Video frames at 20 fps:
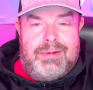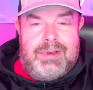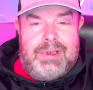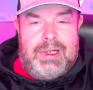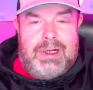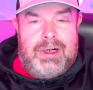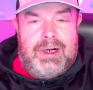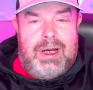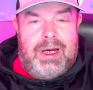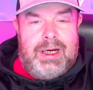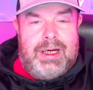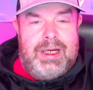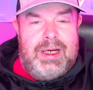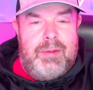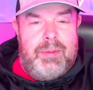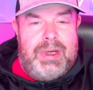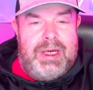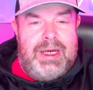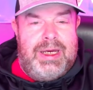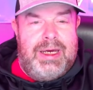They're not going to
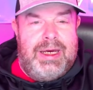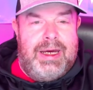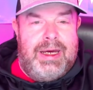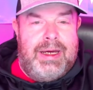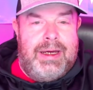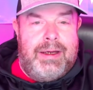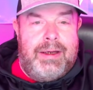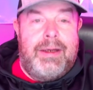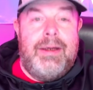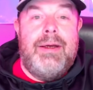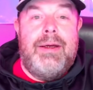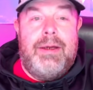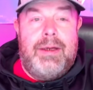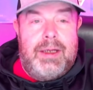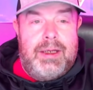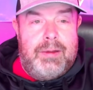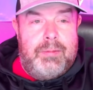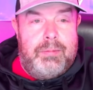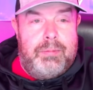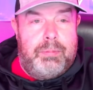be uh,
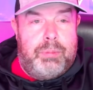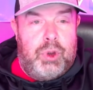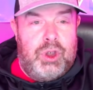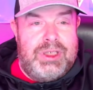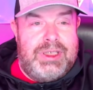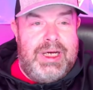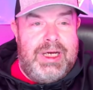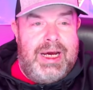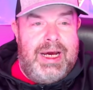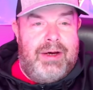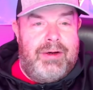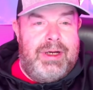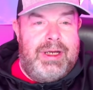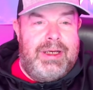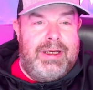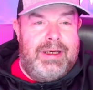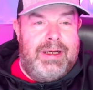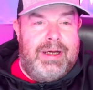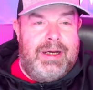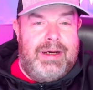put down
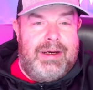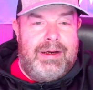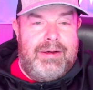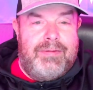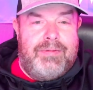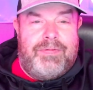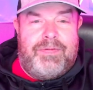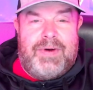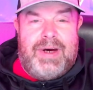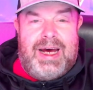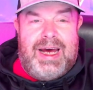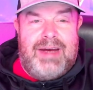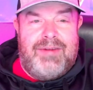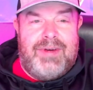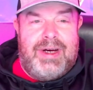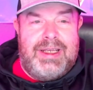in uh, five.